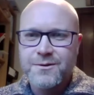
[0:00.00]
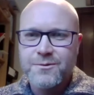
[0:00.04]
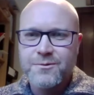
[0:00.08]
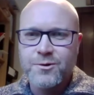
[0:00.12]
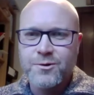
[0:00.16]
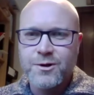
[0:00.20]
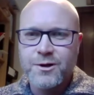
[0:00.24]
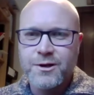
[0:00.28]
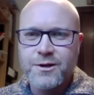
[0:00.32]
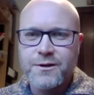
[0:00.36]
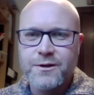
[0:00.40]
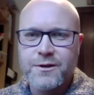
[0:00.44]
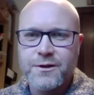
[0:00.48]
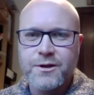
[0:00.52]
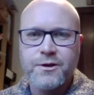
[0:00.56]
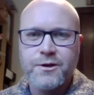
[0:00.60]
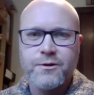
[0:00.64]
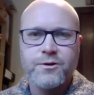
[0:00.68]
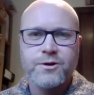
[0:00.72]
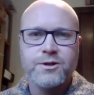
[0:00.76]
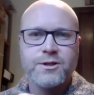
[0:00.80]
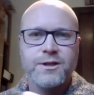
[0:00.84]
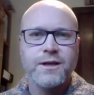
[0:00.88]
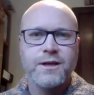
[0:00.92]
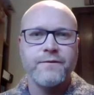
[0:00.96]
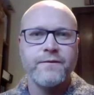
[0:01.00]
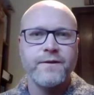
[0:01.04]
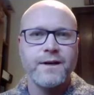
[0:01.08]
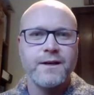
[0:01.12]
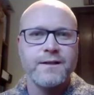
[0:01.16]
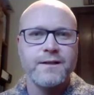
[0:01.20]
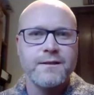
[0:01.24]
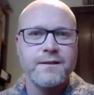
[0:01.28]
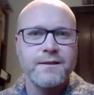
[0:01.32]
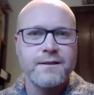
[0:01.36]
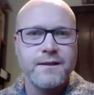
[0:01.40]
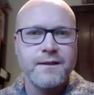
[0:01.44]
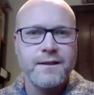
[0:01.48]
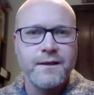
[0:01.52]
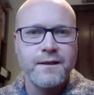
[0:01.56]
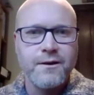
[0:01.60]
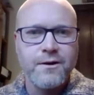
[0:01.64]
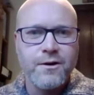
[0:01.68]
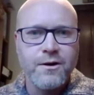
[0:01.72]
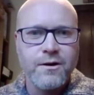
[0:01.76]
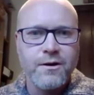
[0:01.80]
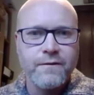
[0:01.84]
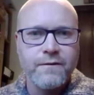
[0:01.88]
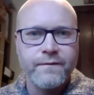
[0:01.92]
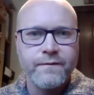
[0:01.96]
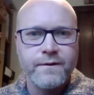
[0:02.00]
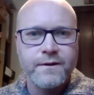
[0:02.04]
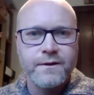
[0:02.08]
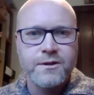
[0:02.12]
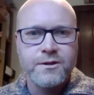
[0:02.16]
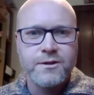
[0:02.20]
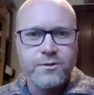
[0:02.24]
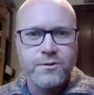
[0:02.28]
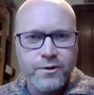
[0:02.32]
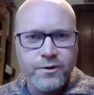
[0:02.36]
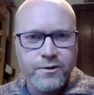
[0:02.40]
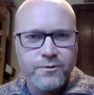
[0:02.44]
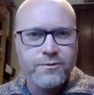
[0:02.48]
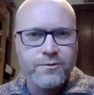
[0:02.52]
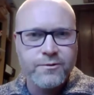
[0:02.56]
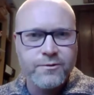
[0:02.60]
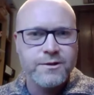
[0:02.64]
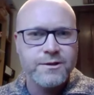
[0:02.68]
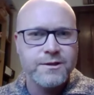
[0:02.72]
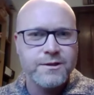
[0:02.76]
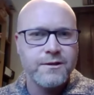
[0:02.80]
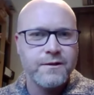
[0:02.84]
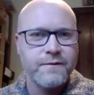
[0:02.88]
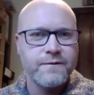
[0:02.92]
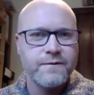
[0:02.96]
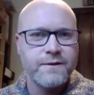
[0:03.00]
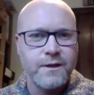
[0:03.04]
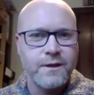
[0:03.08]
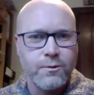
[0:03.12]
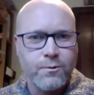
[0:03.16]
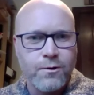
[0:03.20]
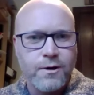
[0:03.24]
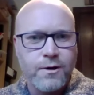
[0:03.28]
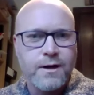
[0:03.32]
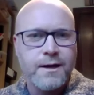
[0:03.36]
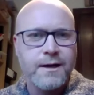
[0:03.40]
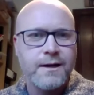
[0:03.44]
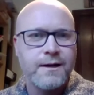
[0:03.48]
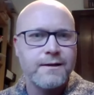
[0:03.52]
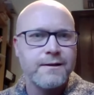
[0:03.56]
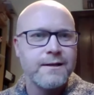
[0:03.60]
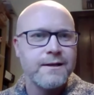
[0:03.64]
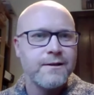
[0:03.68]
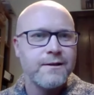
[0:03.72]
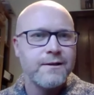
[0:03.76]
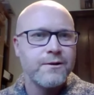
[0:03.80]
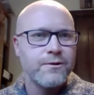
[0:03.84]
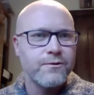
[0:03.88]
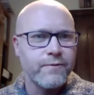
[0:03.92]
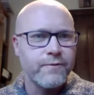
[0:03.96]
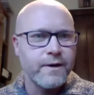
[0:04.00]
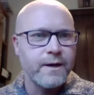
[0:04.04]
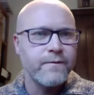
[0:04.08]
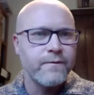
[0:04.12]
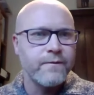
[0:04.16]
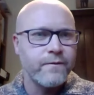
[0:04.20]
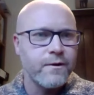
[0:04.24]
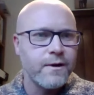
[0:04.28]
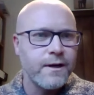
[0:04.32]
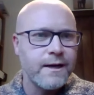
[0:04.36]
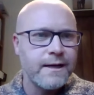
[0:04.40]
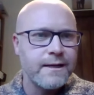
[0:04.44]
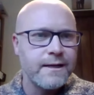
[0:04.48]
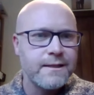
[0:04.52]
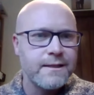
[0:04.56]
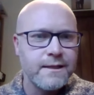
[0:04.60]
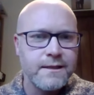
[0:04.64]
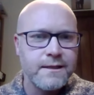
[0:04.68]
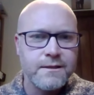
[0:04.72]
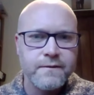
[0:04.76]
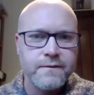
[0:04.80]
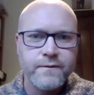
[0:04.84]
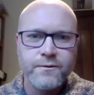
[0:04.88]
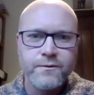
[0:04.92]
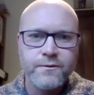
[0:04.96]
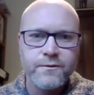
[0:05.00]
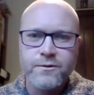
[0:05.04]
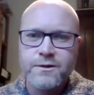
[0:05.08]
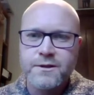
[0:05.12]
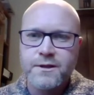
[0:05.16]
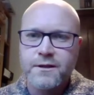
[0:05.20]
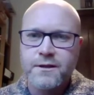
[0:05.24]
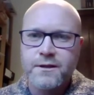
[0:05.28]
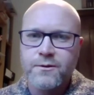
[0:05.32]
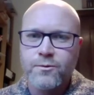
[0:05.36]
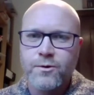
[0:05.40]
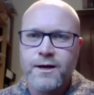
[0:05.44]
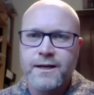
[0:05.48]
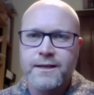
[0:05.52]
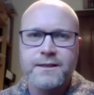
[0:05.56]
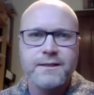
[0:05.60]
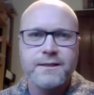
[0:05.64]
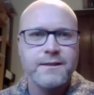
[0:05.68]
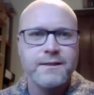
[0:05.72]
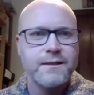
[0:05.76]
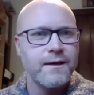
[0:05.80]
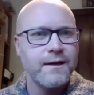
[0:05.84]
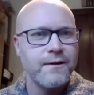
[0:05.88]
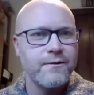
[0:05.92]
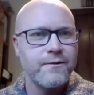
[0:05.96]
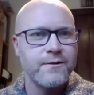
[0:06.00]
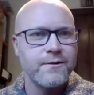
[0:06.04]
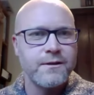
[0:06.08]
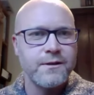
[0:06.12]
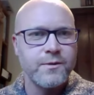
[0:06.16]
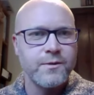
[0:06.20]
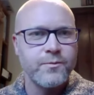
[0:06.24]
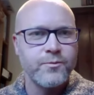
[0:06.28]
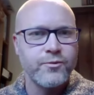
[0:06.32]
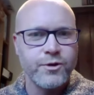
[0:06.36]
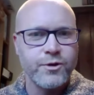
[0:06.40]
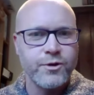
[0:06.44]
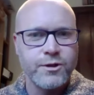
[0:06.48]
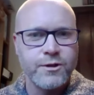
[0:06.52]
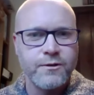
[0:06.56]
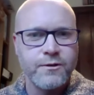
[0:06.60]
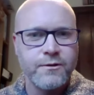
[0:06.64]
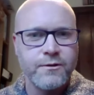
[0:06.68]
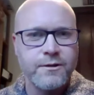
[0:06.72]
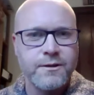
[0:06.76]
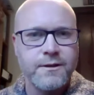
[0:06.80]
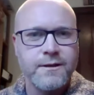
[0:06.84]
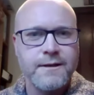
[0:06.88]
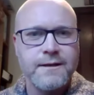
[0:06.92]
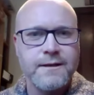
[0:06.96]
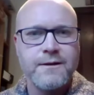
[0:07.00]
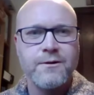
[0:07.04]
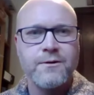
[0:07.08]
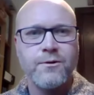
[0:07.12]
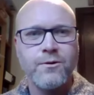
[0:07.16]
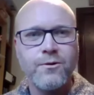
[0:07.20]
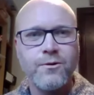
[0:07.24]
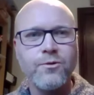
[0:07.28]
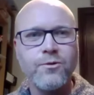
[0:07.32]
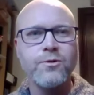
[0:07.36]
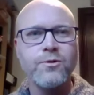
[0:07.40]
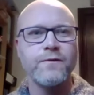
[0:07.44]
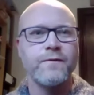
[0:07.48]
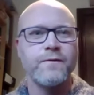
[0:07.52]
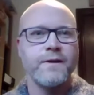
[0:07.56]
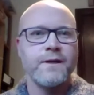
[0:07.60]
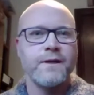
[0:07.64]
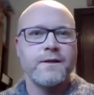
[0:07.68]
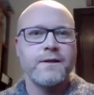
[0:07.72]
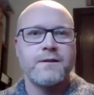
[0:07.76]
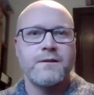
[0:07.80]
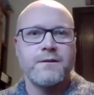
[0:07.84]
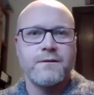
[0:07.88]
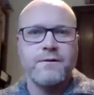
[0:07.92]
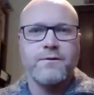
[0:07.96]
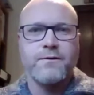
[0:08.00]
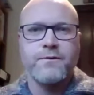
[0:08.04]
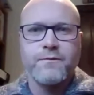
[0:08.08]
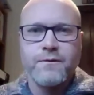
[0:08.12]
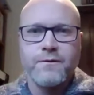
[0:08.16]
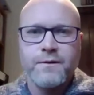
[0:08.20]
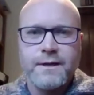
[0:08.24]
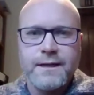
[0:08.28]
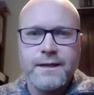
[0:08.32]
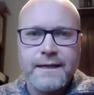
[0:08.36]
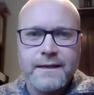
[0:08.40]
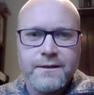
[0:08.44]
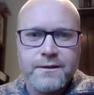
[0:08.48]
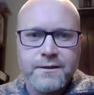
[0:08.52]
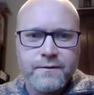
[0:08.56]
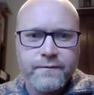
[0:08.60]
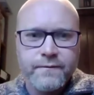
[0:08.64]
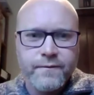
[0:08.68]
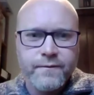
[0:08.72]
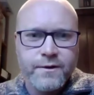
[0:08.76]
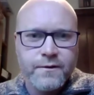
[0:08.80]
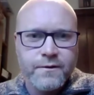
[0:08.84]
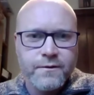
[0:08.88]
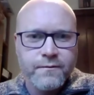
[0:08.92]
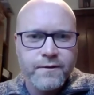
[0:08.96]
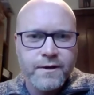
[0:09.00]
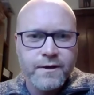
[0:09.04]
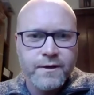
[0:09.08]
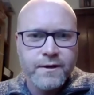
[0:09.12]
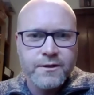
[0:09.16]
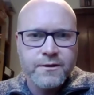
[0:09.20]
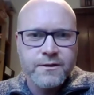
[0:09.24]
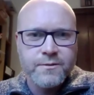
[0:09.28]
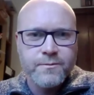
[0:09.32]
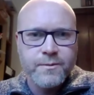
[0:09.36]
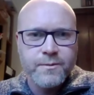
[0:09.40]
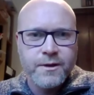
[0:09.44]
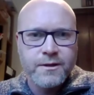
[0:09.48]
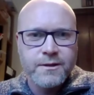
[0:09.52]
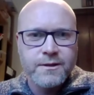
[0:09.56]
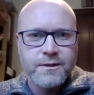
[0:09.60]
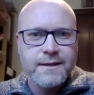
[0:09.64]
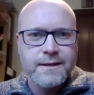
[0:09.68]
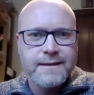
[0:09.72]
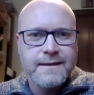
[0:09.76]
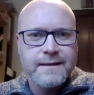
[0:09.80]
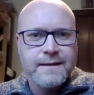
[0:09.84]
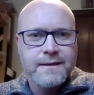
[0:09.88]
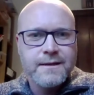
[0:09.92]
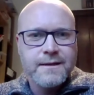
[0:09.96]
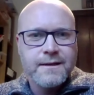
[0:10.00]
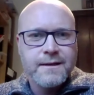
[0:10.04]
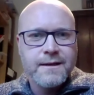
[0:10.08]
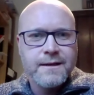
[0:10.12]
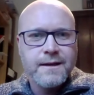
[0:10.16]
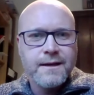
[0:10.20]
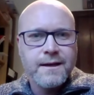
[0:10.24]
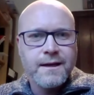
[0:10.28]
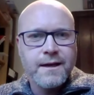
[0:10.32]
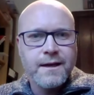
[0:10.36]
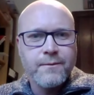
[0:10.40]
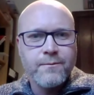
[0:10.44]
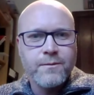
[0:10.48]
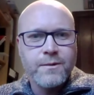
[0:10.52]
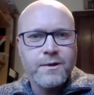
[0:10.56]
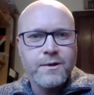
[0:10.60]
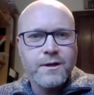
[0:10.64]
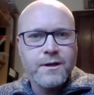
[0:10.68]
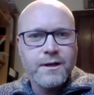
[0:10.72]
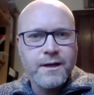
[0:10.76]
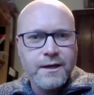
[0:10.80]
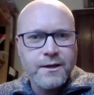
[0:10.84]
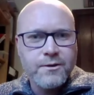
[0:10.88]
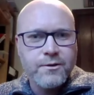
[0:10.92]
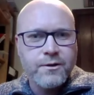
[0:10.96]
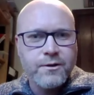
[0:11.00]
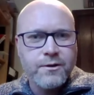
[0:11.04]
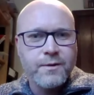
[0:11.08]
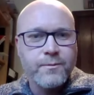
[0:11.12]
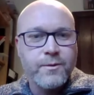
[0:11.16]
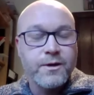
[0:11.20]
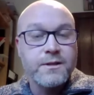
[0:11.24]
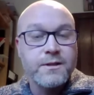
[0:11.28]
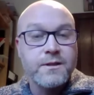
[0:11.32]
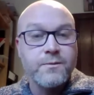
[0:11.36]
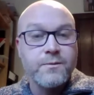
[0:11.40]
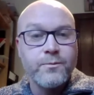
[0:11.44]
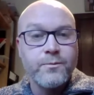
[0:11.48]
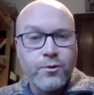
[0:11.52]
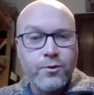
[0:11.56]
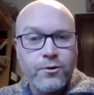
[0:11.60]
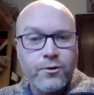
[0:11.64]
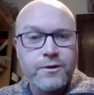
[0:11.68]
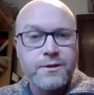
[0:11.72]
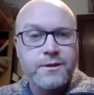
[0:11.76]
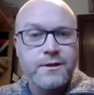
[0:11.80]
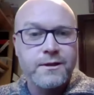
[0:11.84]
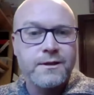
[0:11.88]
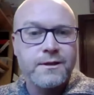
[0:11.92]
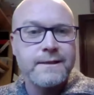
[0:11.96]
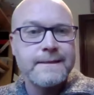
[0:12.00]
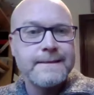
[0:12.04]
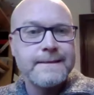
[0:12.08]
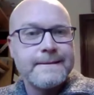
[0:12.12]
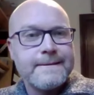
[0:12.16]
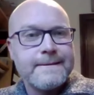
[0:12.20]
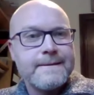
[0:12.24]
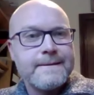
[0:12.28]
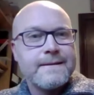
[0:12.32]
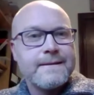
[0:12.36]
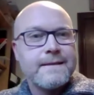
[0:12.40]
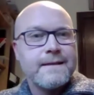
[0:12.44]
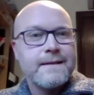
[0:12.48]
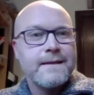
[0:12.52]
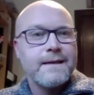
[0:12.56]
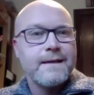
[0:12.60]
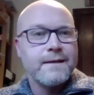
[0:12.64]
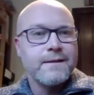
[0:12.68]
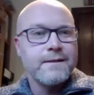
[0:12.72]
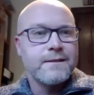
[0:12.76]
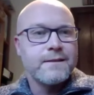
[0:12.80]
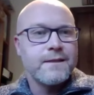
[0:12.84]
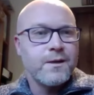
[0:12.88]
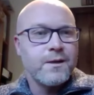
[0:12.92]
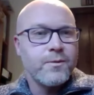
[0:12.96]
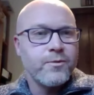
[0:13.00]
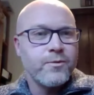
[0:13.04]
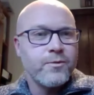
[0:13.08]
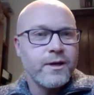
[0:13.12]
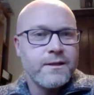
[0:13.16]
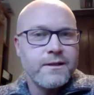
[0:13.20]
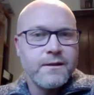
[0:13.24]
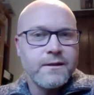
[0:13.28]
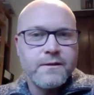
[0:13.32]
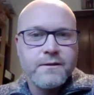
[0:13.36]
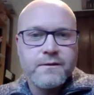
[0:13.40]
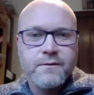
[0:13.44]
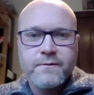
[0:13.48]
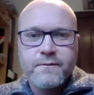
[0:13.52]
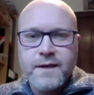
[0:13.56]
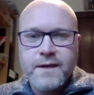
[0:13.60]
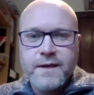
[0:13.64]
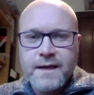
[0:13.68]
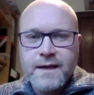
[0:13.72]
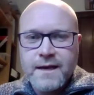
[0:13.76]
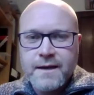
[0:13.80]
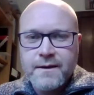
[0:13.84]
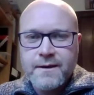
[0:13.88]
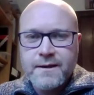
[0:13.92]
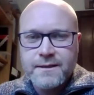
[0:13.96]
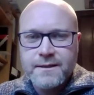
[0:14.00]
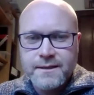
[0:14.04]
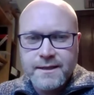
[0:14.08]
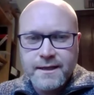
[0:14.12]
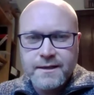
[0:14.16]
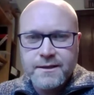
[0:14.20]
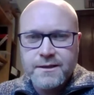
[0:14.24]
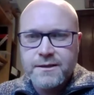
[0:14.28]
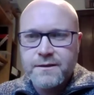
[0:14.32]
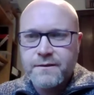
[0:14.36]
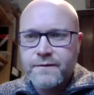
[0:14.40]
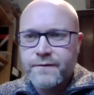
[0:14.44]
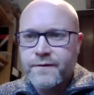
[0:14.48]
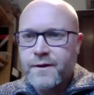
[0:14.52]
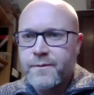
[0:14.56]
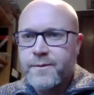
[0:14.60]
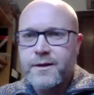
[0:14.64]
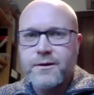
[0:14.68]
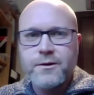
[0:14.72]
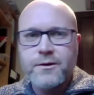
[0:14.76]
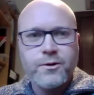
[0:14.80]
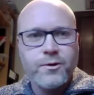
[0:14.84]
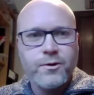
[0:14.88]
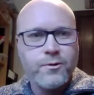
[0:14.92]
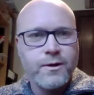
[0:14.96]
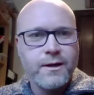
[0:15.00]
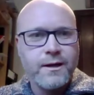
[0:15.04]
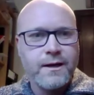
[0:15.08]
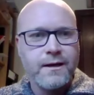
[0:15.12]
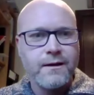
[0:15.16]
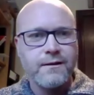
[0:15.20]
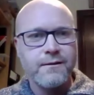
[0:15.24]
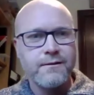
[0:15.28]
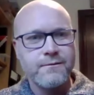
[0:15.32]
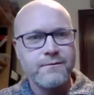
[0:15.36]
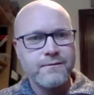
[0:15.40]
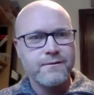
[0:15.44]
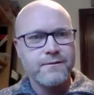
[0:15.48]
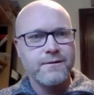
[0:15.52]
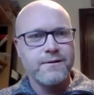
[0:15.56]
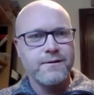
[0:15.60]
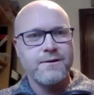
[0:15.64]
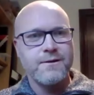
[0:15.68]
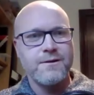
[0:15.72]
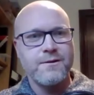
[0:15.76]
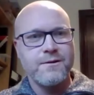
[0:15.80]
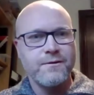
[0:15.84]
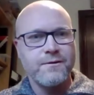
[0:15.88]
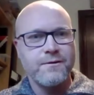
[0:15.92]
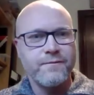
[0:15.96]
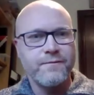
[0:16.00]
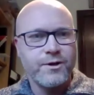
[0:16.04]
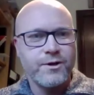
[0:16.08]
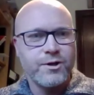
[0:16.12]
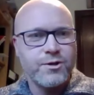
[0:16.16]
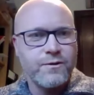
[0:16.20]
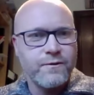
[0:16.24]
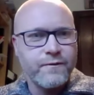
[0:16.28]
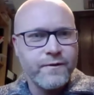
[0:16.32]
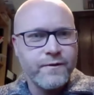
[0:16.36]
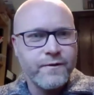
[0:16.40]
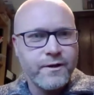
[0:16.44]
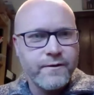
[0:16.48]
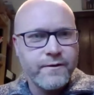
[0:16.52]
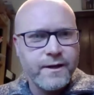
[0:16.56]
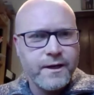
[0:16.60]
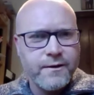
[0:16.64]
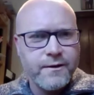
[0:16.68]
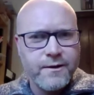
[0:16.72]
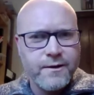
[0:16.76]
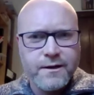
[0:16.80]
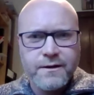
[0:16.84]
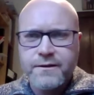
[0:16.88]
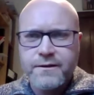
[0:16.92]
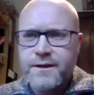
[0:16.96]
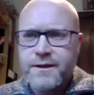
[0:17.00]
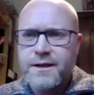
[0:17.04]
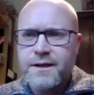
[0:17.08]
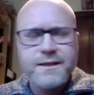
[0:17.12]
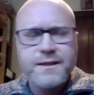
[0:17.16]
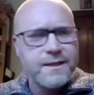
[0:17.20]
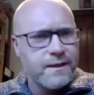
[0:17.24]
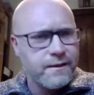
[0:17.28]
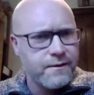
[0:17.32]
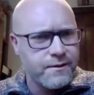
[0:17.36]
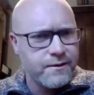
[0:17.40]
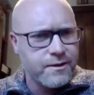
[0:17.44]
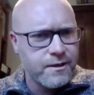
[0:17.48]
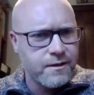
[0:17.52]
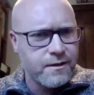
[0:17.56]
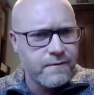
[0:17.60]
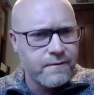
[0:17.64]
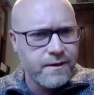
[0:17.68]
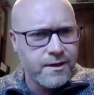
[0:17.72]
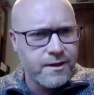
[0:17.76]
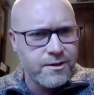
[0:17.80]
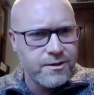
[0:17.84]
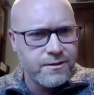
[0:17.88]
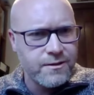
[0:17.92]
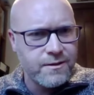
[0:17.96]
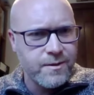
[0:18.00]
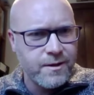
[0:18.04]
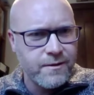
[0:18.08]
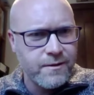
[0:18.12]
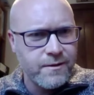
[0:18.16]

We'll look at the huge diversity of soils, of terroir, great varieties, and of course, then the wine styles that are produced. All of this through the lens of one of the region's most um, iconic, most important and celebrated uh, estates Famille Hugel, of which Jean Frederic, you are 13th generation,